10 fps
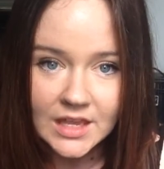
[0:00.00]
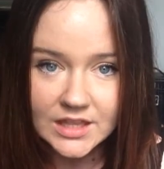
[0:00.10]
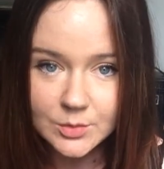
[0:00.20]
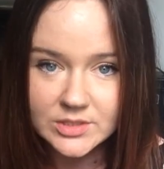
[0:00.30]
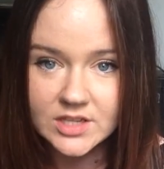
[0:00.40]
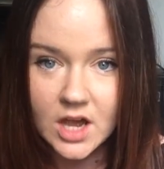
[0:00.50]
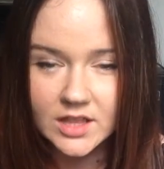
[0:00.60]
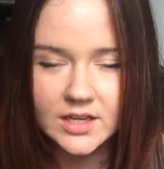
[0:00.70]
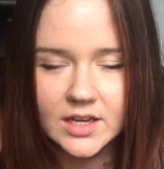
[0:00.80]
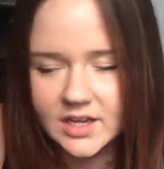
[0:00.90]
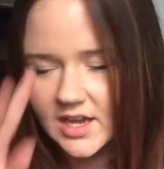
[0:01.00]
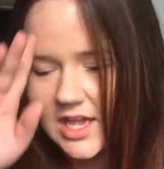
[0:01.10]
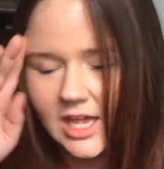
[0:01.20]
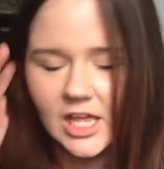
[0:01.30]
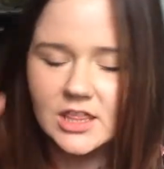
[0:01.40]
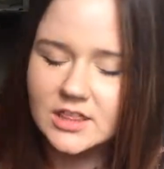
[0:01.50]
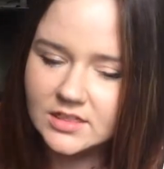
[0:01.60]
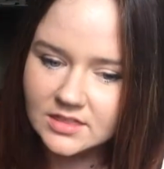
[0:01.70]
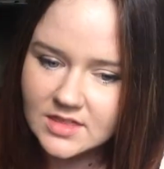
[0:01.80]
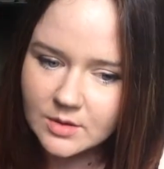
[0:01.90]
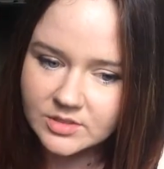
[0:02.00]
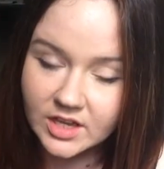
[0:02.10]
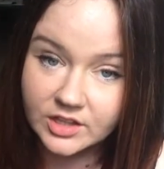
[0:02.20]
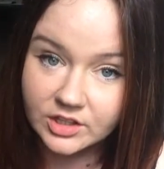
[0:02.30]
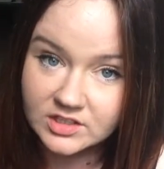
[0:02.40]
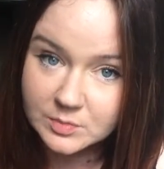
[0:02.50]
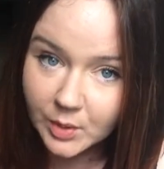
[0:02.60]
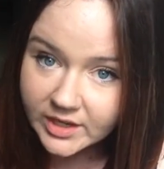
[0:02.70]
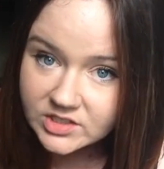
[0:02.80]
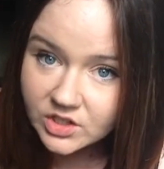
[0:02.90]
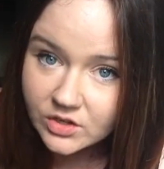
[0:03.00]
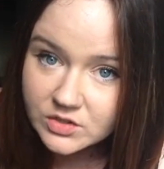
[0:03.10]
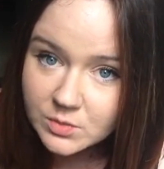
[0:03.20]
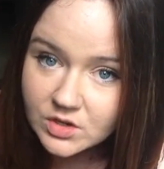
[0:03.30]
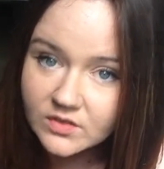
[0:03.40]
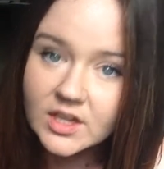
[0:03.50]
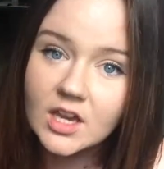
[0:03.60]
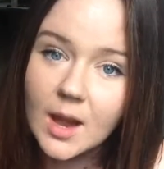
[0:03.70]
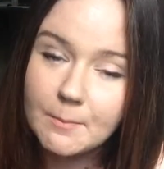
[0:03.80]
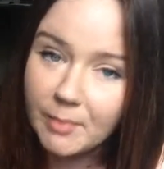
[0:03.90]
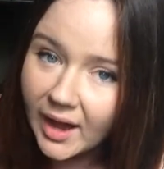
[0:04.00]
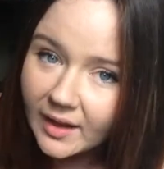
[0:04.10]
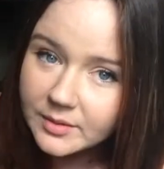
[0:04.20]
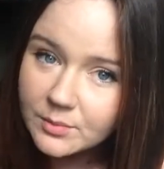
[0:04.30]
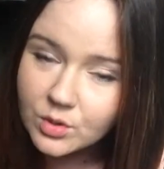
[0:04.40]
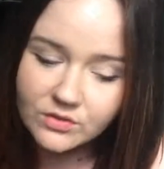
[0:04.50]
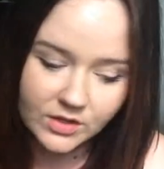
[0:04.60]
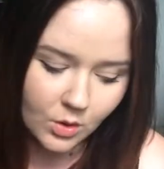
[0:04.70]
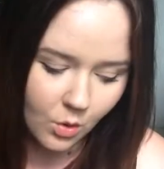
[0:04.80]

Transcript: it was either the Spice Girls movie, a Barbie movie,